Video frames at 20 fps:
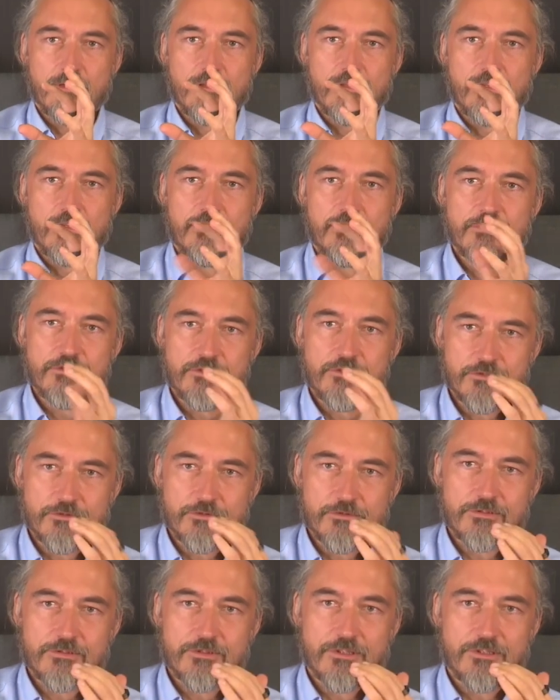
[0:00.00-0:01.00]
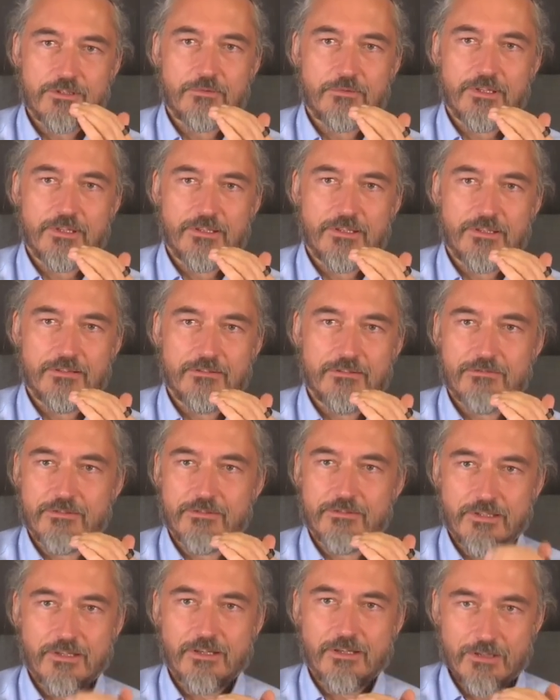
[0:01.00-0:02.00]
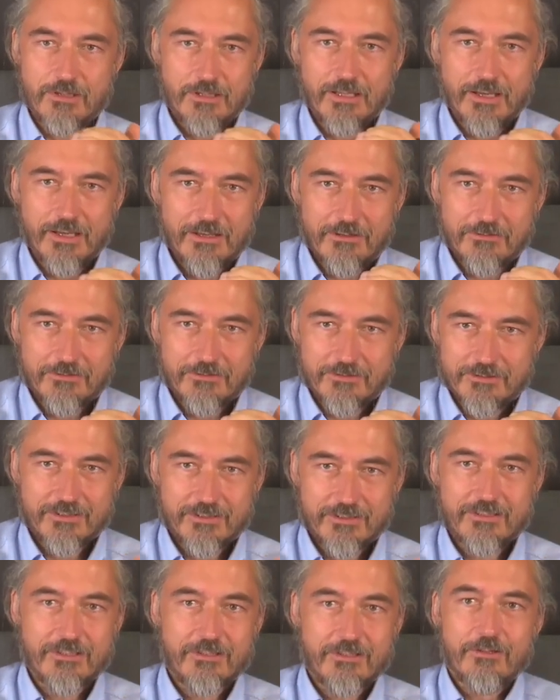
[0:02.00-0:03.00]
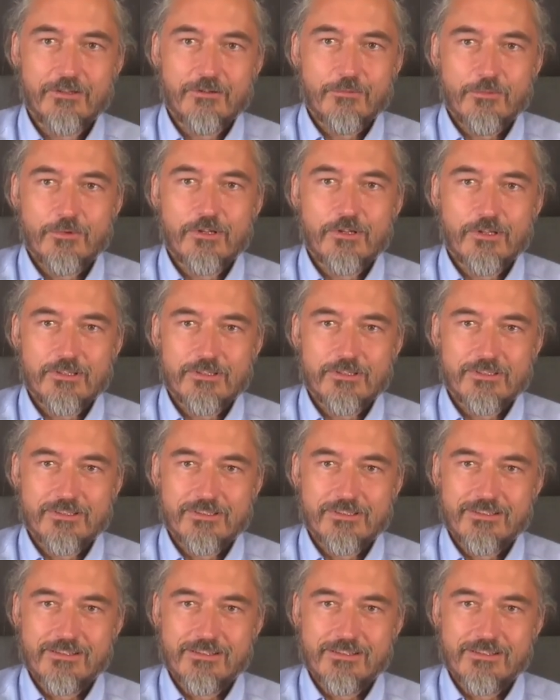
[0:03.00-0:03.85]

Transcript: the issues that we have in our lives and in our world.